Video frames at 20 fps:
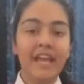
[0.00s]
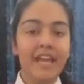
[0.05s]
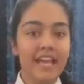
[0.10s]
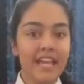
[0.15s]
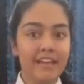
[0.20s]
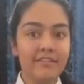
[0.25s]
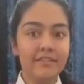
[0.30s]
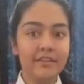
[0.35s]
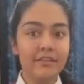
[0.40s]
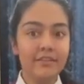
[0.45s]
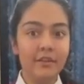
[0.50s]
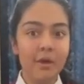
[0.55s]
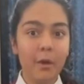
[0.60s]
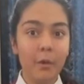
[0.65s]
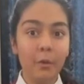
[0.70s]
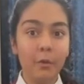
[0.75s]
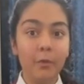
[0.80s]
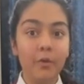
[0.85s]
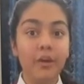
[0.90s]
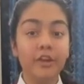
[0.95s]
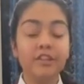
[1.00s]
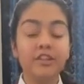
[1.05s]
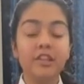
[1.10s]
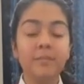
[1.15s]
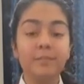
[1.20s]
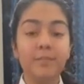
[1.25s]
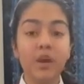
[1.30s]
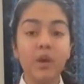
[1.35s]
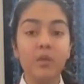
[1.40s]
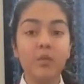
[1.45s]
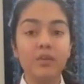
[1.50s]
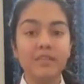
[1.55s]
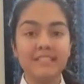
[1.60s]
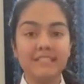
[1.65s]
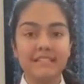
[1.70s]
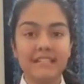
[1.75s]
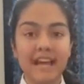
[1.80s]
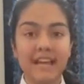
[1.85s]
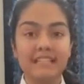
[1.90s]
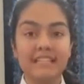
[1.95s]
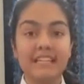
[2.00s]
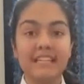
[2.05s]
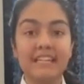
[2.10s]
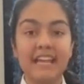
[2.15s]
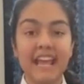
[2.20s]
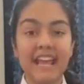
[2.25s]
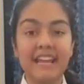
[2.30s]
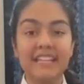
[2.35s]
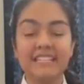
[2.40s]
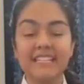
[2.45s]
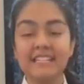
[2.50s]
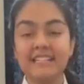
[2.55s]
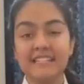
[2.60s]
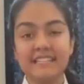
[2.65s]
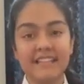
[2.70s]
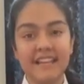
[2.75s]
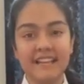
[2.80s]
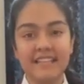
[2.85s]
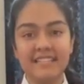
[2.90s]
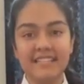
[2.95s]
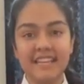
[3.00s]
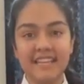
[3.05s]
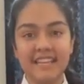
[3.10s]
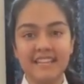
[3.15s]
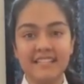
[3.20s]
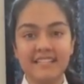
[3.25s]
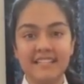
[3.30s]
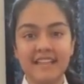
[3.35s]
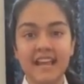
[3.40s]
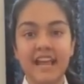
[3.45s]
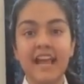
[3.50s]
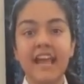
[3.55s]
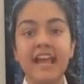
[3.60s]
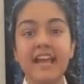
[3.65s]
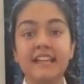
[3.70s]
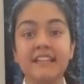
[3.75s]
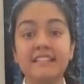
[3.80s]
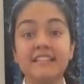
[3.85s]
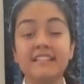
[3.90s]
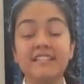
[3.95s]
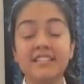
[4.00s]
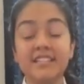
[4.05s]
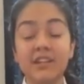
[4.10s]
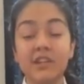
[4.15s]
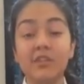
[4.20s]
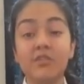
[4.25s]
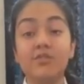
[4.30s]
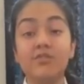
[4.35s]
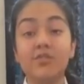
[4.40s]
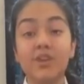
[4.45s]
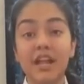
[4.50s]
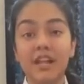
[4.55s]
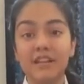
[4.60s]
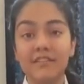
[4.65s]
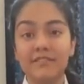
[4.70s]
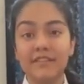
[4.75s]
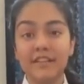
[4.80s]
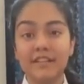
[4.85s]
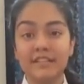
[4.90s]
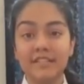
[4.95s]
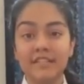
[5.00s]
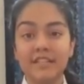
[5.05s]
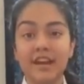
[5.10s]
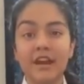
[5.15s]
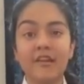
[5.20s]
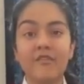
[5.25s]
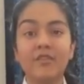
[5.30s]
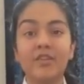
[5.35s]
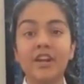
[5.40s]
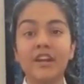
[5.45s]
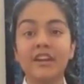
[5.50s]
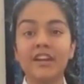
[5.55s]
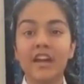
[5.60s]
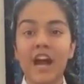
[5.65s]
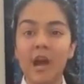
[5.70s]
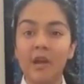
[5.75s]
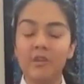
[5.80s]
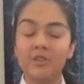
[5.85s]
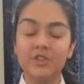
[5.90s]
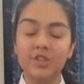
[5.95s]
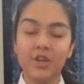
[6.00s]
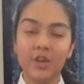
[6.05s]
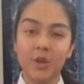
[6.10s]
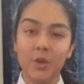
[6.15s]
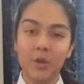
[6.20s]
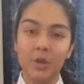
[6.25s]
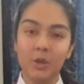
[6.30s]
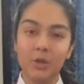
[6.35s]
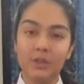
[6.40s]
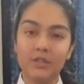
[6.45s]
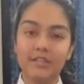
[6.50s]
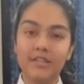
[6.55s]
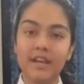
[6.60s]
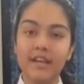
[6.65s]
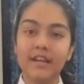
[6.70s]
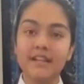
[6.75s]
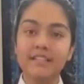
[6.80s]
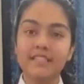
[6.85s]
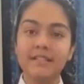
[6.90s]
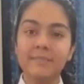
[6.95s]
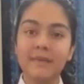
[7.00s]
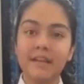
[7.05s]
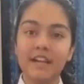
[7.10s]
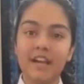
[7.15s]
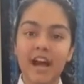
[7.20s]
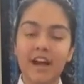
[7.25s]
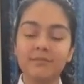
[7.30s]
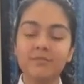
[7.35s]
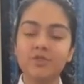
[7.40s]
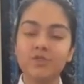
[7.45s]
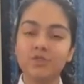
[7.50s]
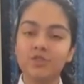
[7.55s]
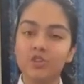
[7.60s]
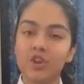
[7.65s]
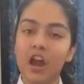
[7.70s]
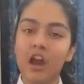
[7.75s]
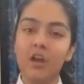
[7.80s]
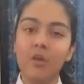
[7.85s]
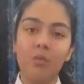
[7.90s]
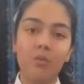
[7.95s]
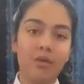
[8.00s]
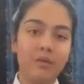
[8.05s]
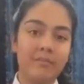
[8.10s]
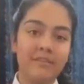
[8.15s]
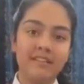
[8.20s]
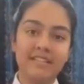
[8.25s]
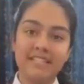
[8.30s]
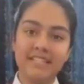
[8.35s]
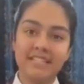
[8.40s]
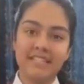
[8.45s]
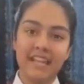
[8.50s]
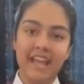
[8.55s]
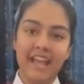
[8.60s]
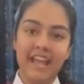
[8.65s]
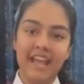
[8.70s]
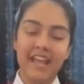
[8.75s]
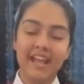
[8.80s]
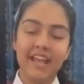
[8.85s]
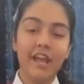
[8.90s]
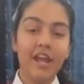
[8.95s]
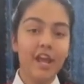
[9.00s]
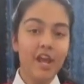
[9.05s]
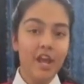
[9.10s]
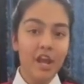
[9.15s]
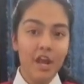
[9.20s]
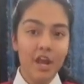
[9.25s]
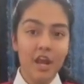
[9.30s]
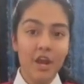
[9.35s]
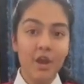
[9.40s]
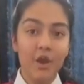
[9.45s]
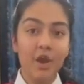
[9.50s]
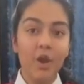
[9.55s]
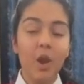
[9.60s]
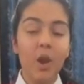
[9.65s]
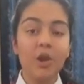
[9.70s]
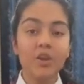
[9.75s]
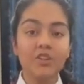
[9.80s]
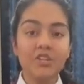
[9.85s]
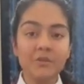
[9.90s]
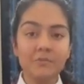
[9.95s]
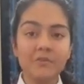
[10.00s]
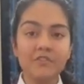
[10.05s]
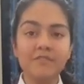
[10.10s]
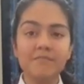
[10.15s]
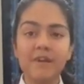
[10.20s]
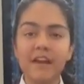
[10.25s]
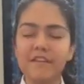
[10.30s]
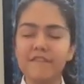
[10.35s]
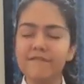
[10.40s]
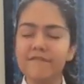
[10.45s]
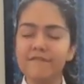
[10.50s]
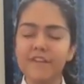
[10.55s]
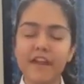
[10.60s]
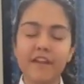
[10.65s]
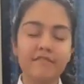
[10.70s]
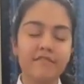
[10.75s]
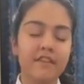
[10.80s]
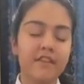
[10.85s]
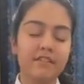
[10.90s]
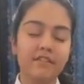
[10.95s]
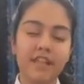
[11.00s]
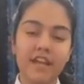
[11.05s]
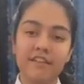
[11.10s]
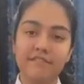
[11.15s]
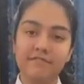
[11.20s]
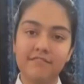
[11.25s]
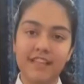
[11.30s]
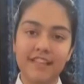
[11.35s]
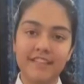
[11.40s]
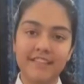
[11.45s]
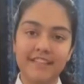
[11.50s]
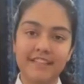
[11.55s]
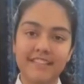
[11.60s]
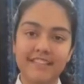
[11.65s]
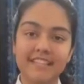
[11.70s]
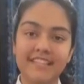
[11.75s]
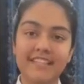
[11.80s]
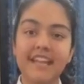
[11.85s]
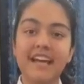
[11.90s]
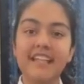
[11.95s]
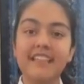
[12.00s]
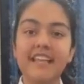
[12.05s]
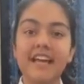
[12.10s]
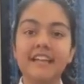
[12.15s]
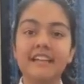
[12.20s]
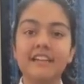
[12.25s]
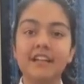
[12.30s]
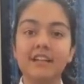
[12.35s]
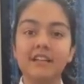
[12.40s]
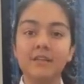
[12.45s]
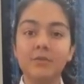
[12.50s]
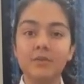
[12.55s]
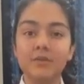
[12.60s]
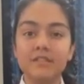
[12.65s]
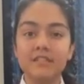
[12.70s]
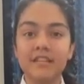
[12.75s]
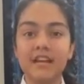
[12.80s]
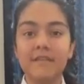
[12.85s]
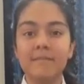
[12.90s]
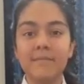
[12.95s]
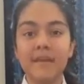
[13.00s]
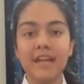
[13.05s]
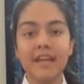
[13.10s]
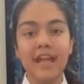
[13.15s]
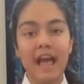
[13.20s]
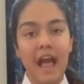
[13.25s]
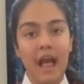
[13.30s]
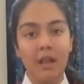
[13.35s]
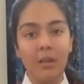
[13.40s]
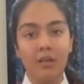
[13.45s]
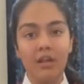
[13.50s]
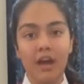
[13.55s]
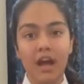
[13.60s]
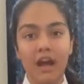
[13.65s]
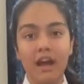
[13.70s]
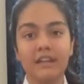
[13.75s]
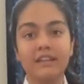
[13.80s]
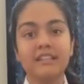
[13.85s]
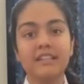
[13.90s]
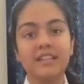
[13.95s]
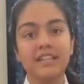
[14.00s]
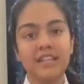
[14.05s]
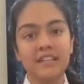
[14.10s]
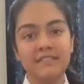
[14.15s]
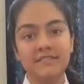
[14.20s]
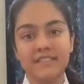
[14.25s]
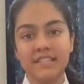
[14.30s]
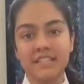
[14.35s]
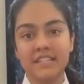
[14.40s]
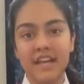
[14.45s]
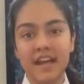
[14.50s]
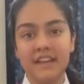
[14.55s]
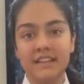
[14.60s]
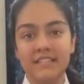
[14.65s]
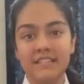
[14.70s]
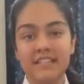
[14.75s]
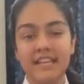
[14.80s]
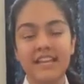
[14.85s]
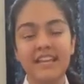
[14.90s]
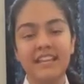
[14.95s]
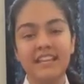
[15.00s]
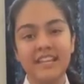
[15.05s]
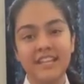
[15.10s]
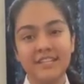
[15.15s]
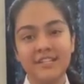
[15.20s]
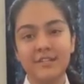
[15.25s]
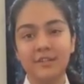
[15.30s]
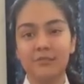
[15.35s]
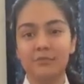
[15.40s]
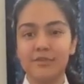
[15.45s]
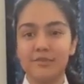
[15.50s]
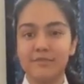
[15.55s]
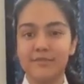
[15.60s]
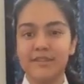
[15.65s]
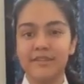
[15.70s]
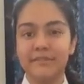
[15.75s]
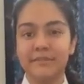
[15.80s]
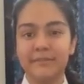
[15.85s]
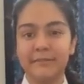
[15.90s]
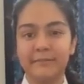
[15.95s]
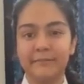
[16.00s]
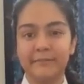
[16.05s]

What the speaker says: Even though the book was set in 1860s, it's still relevant for encouraging girls to become strong women today. Here are some of my favorite life lessons that Louisa May Alcott gifted us in Little Women.